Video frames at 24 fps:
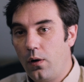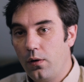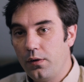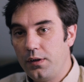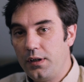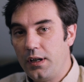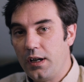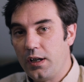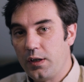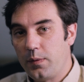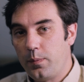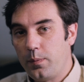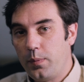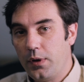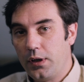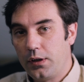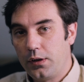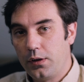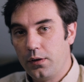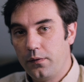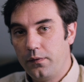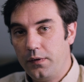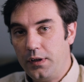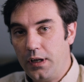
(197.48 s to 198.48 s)
all the
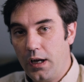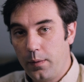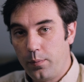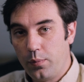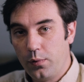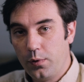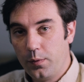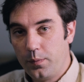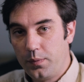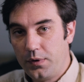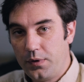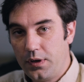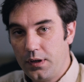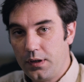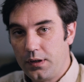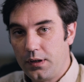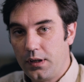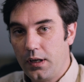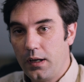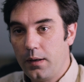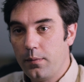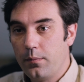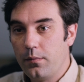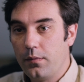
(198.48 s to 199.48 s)
aspects of the Hyperloop
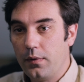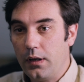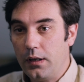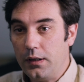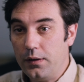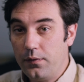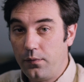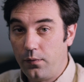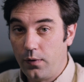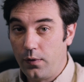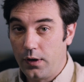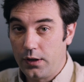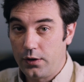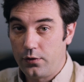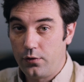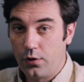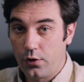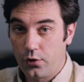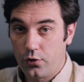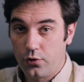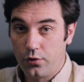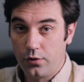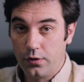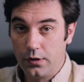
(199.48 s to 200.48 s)
system,
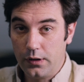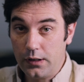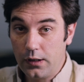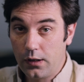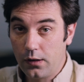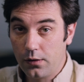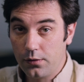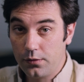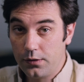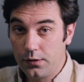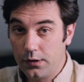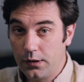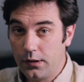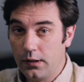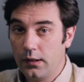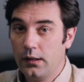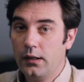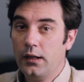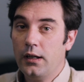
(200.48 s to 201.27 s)
infrastructure included,